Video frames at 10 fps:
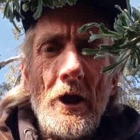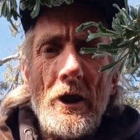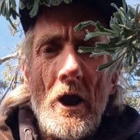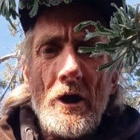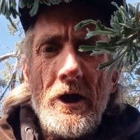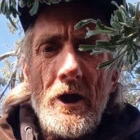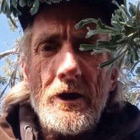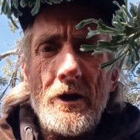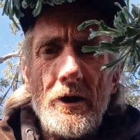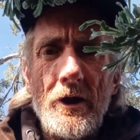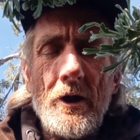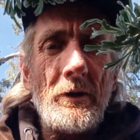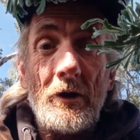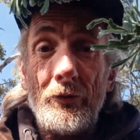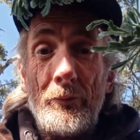now I can't get into it
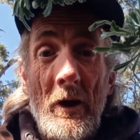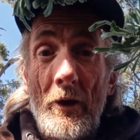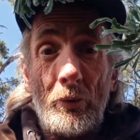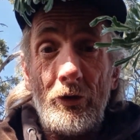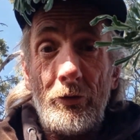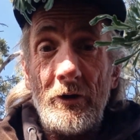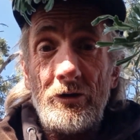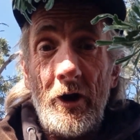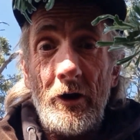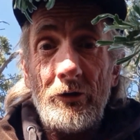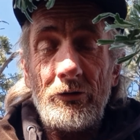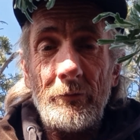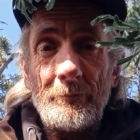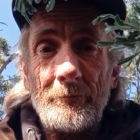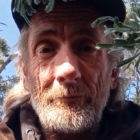because the password's been changed.
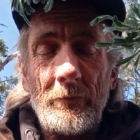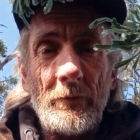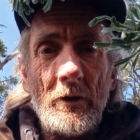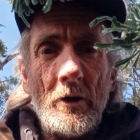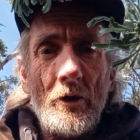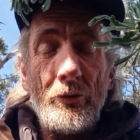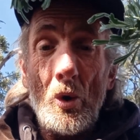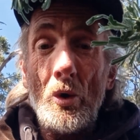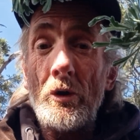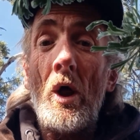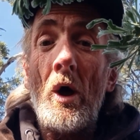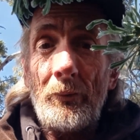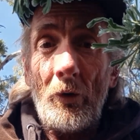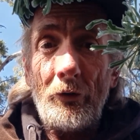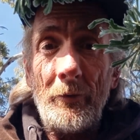So I'm going to law
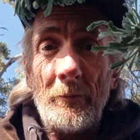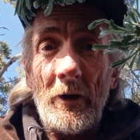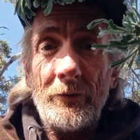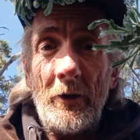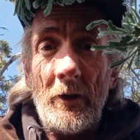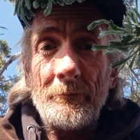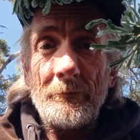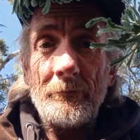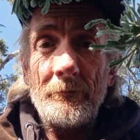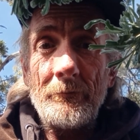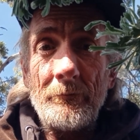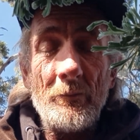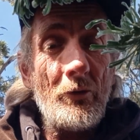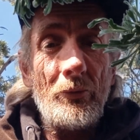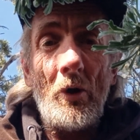enforcement about that. I'm
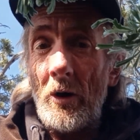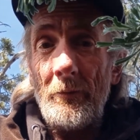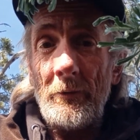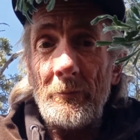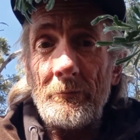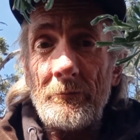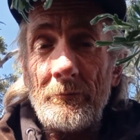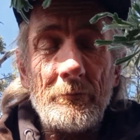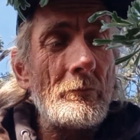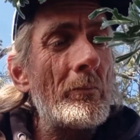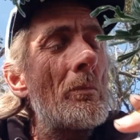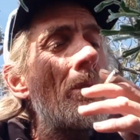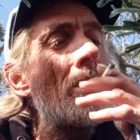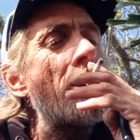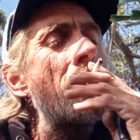just tired of it.
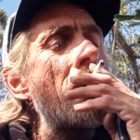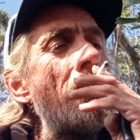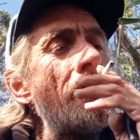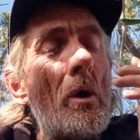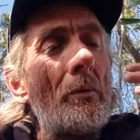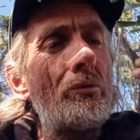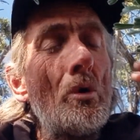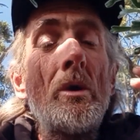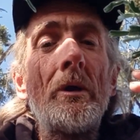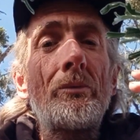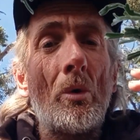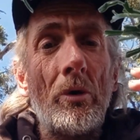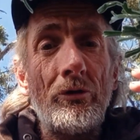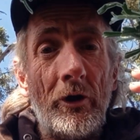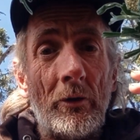And whoever's doing it's going to
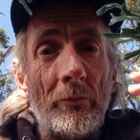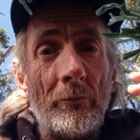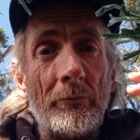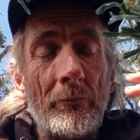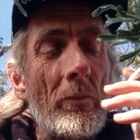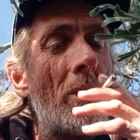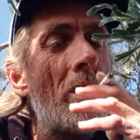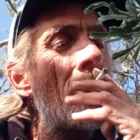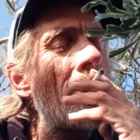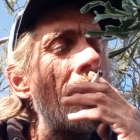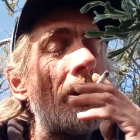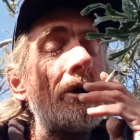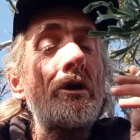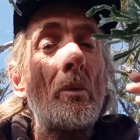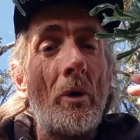jail. I don't
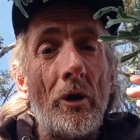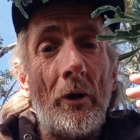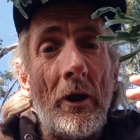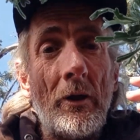care where they're at.